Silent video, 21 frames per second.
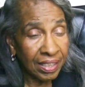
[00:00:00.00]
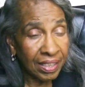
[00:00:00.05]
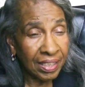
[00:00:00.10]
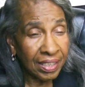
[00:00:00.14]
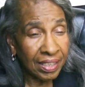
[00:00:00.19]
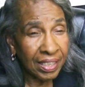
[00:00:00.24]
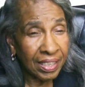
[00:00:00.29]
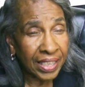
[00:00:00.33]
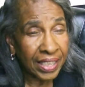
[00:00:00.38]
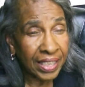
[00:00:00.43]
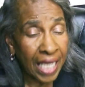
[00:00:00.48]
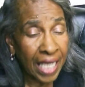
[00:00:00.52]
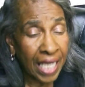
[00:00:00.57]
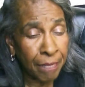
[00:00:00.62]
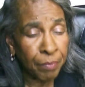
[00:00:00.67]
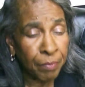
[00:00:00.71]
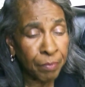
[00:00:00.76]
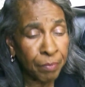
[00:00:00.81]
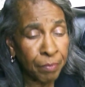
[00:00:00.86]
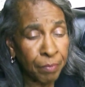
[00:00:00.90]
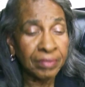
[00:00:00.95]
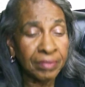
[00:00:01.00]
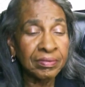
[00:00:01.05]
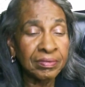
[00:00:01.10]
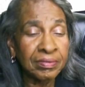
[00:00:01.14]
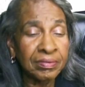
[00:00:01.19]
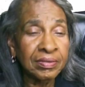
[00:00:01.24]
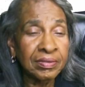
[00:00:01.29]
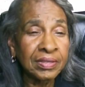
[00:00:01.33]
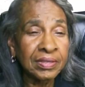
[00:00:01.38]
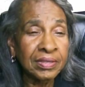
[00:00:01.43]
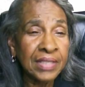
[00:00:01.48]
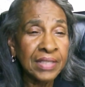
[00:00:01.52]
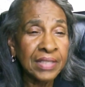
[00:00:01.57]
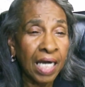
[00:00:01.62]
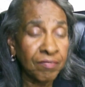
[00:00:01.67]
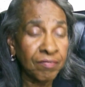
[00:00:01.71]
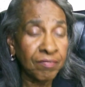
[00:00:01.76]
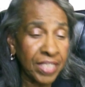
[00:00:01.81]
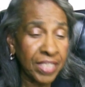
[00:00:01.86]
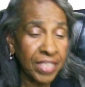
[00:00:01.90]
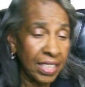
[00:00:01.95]
capable of
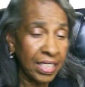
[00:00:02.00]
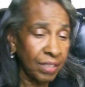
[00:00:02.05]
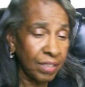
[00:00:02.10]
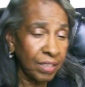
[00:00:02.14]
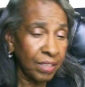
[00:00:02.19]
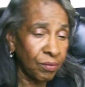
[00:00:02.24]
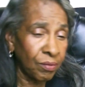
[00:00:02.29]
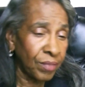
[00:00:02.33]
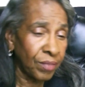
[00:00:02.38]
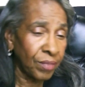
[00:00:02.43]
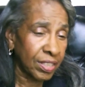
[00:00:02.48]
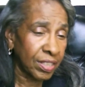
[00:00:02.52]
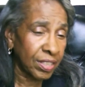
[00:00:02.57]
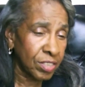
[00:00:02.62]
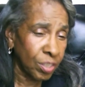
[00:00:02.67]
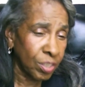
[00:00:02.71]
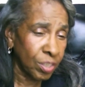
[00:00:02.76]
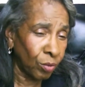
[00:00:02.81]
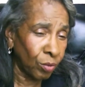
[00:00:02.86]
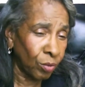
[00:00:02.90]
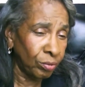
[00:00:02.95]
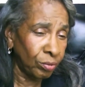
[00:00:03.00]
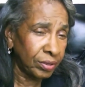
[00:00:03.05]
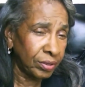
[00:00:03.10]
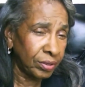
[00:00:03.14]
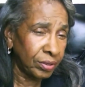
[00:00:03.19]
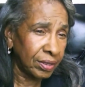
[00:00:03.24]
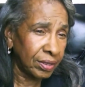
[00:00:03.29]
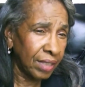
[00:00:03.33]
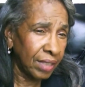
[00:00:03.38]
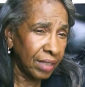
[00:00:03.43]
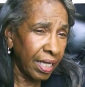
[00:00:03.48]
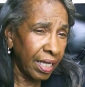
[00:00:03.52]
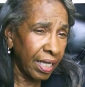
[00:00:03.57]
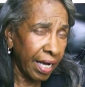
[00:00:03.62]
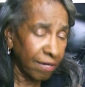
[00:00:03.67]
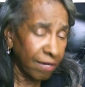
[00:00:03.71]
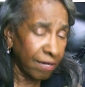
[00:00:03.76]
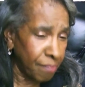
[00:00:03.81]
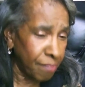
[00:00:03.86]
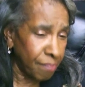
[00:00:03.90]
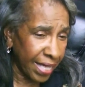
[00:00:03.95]
dealing with the souls of
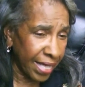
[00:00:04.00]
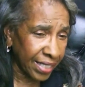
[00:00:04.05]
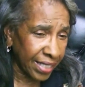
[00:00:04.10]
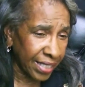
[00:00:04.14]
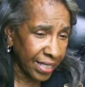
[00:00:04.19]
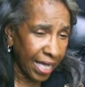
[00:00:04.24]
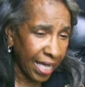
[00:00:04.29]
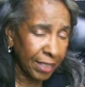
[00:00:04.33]
mankind.